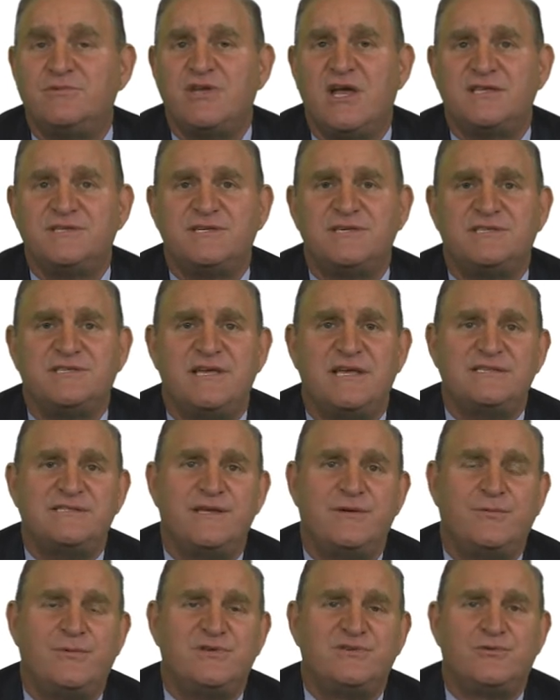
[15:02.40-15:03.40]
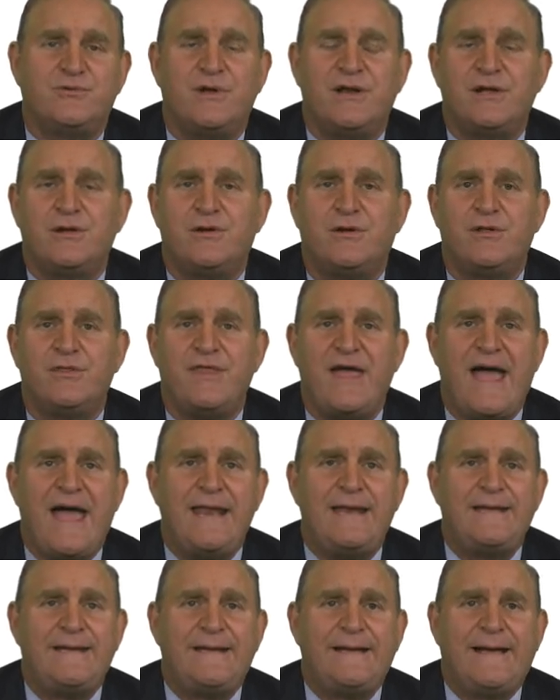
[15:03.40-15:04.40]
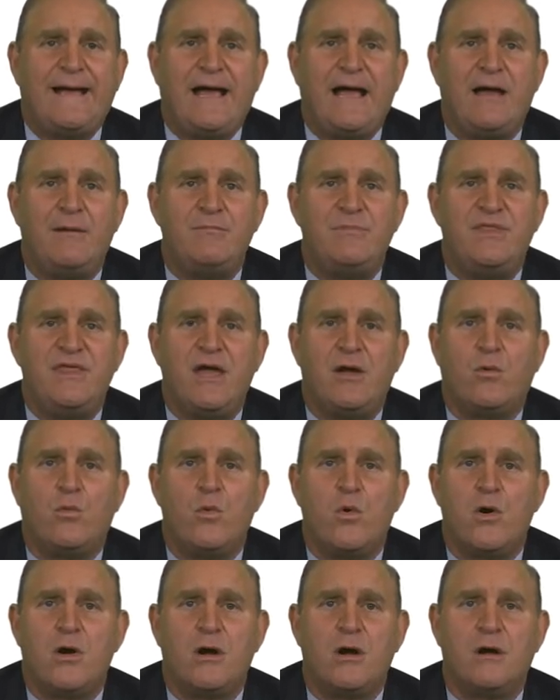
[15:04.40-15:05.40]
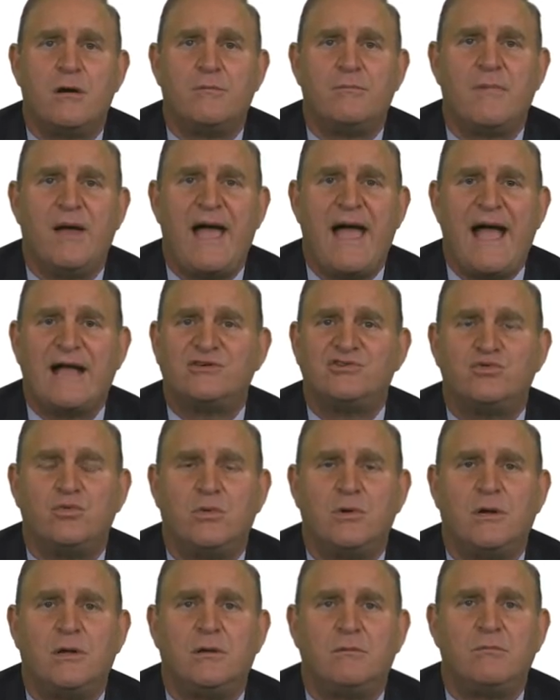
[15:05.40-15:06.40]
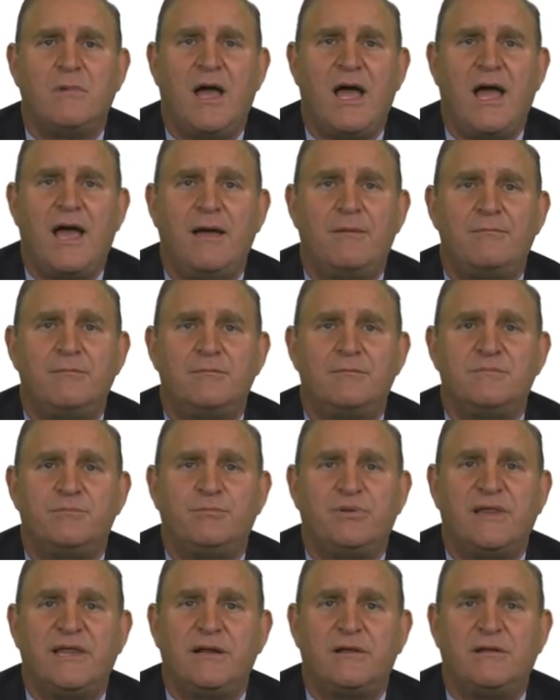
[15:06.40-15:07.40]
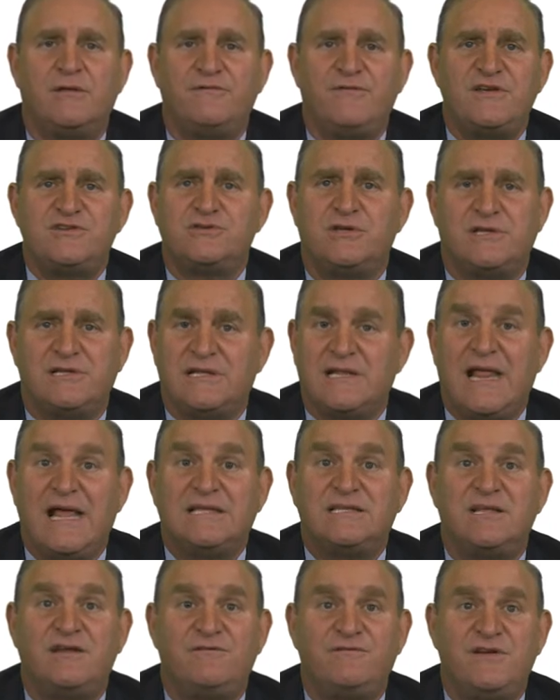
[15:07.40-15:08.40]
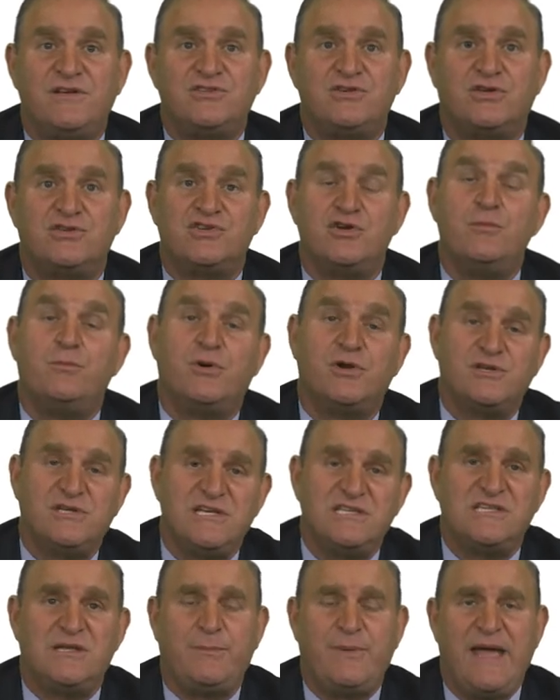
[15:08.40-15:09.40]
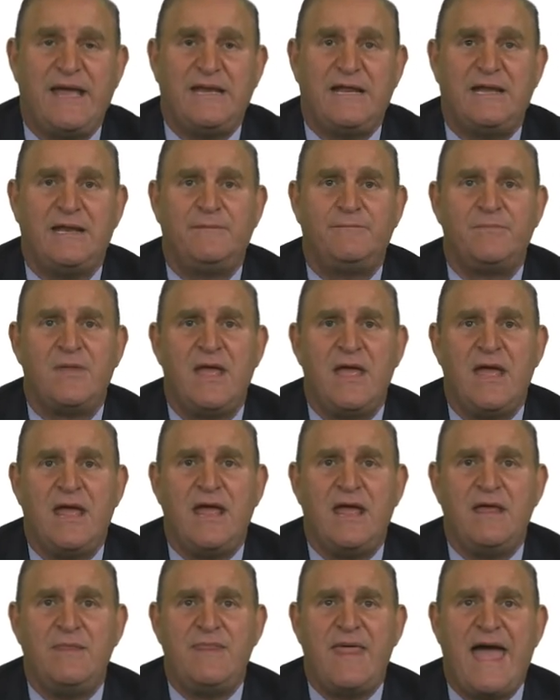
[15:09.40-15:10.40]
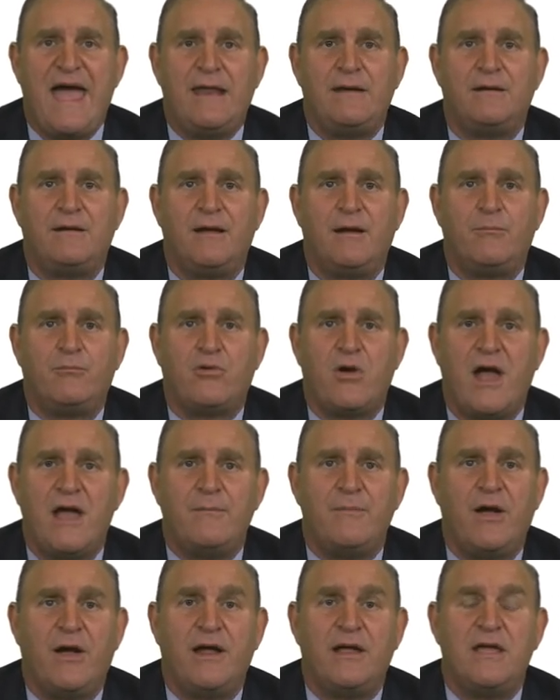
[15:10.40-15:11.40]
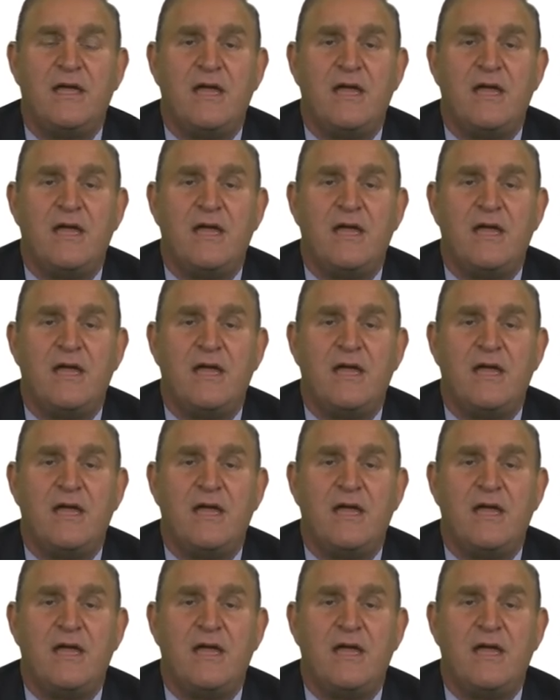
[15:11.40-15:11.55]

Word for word: justices, it was critical that um, there were actual um, political officials, elected officials, who participated in that primary.